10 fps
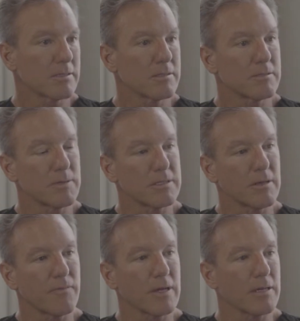
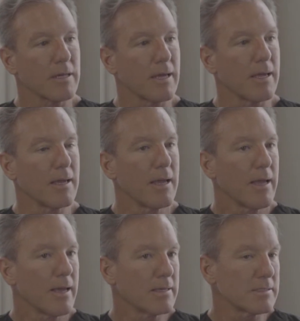specifically
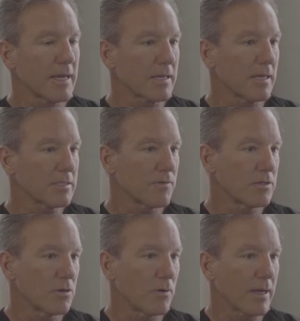his techniques for
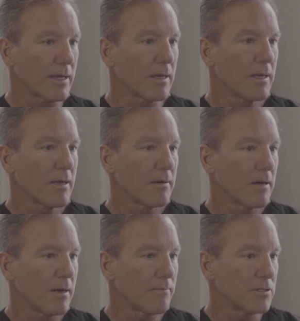doing
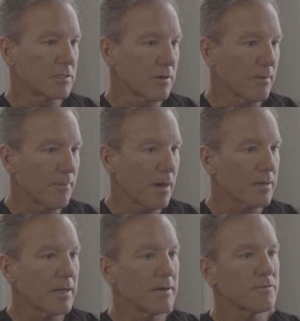Brazilian
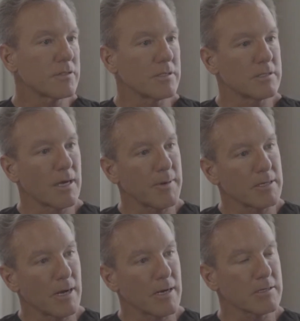butt lifts and tummy
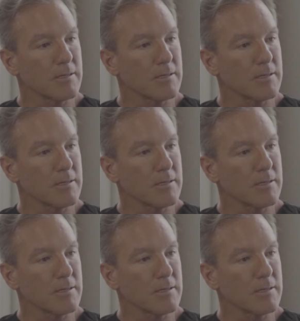tucks